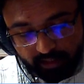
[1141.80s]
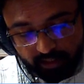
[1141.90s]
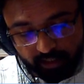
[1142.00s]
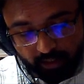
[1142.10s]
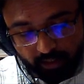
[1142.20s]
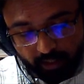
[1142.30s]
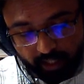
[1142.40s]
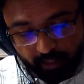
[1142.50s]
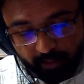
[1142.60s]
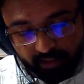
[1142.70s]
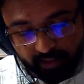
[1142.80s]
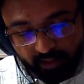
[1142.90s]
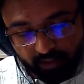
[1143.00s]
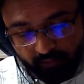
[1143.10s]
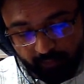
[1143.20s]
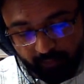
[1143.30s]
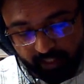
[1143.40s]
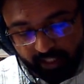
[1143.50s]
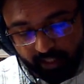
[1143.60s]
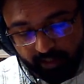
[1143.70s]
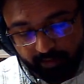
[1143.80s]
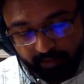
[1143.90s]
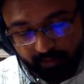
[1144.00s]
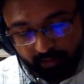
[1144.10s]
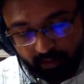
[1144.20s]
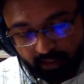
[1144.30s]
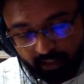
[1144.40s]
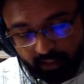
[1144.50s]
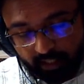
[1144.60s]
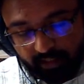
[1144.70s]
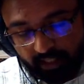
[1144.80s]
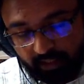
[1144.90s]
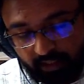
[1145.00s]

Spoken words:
60 to 80% of methane, that is CO2,